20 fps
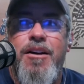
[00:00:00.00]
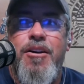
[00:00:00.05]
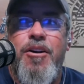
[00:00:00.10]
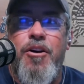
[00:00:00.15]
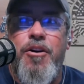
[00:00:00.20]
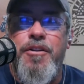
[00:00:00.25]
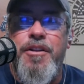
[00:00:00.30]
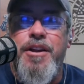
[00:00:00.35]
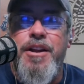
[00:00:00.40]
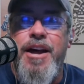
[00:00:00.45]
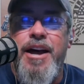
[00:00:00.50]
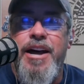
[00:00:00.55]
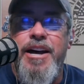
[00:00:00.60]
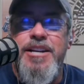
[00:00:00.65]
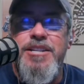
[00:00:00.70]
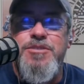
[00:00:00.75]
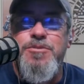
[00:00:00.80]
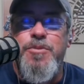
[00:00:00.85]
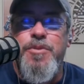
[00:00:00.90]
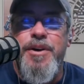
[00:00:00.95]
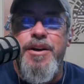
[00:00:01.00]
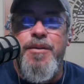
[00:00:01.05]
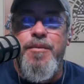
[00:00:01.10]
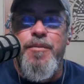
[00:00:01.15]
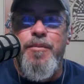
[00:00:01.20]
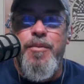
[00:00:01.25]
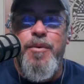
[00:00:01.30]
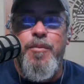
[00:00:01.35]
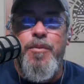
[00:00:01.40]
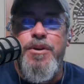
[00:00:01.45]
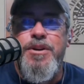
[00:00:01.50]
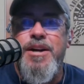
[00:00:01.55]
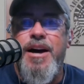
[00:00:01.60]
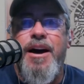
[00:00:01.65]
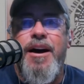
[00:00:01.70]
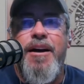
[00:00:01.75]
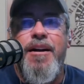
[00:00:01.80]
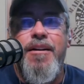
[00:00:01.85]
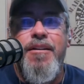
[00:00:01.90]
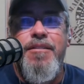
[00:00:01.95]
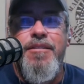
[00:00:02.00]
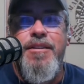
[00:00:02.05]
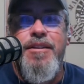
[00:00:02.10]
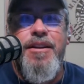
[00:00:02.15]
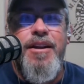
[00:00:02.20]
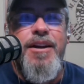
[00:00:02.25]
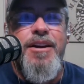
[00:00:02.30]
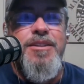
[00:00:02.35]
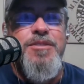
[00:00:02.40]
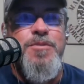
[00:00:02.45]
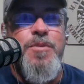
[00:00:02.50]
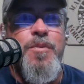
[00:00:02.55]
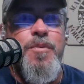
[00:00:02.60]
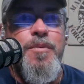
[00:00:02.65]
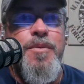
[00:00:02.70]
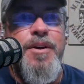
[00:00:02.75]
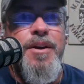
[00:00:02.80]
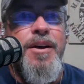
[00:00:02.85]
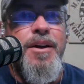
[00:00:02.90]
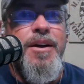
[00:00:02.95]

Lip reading: on the days when we're tired and the days when we're,